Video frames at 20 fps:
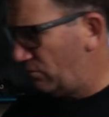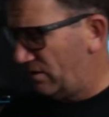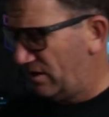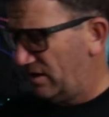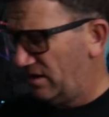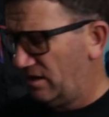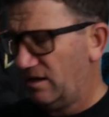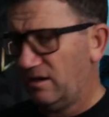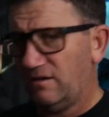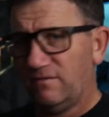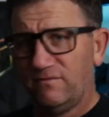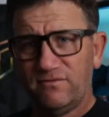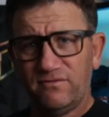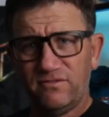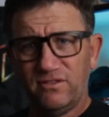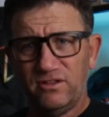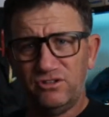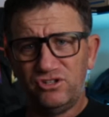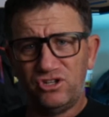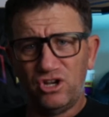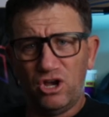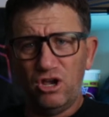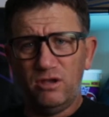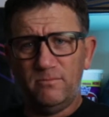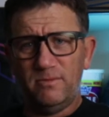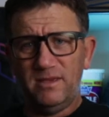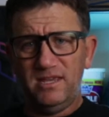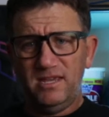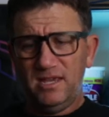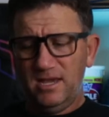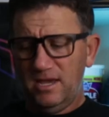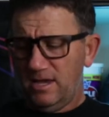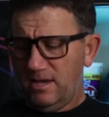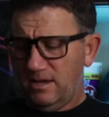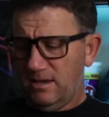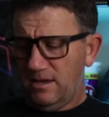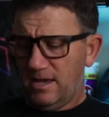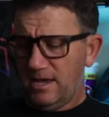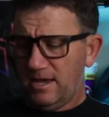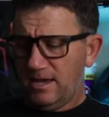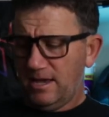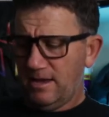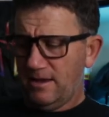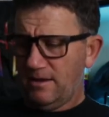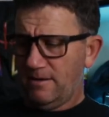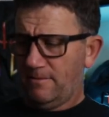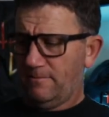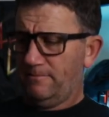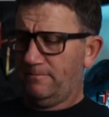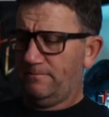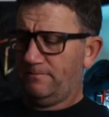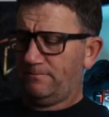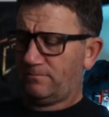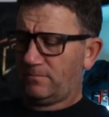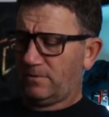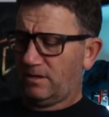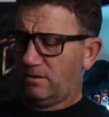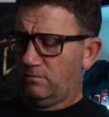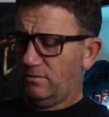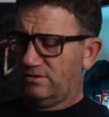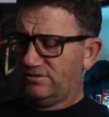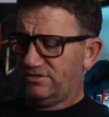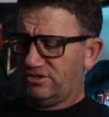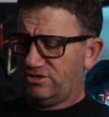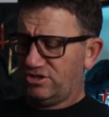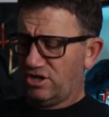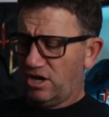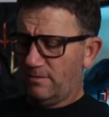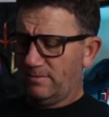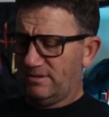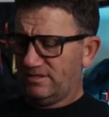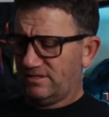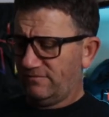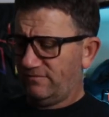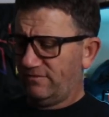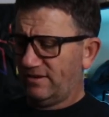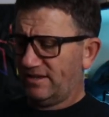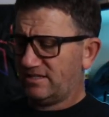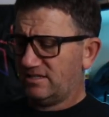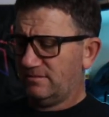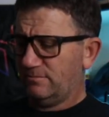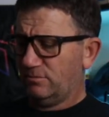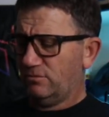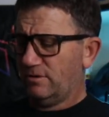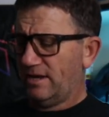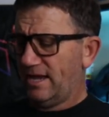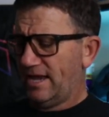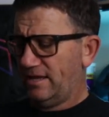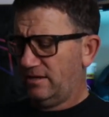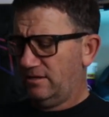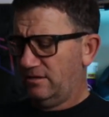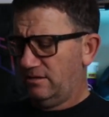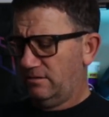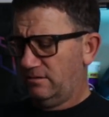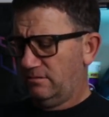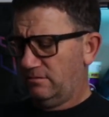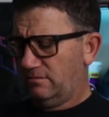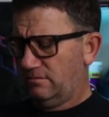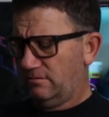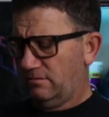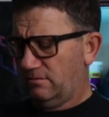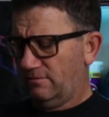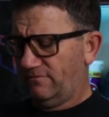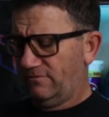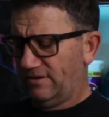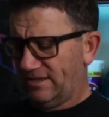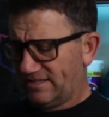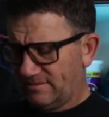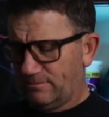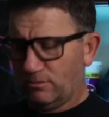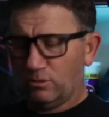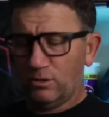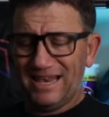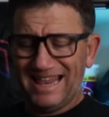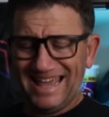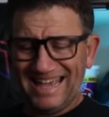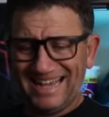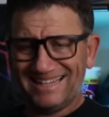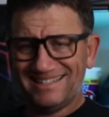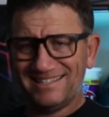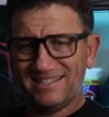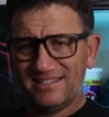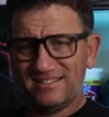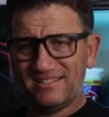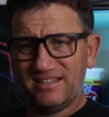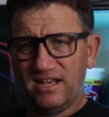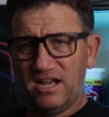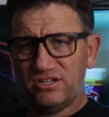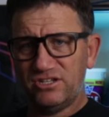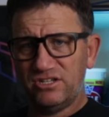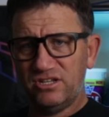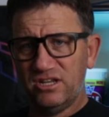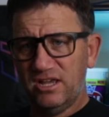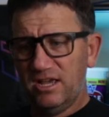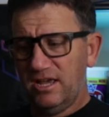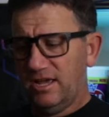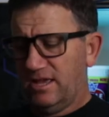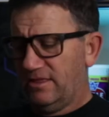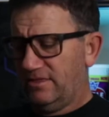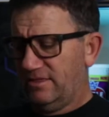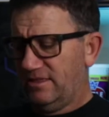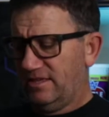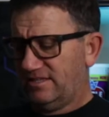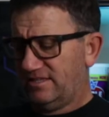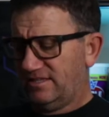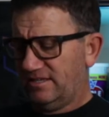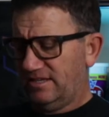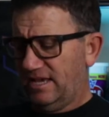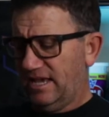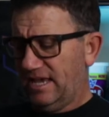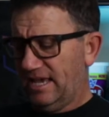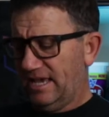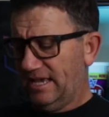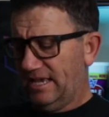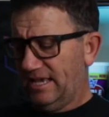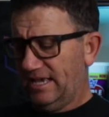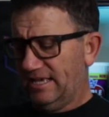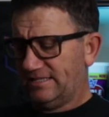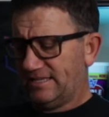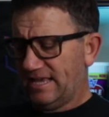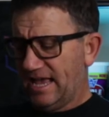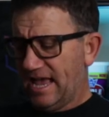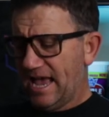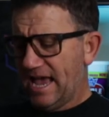with the Joby. Whereas the Joby's a flexible head, or flexible legs as such. This is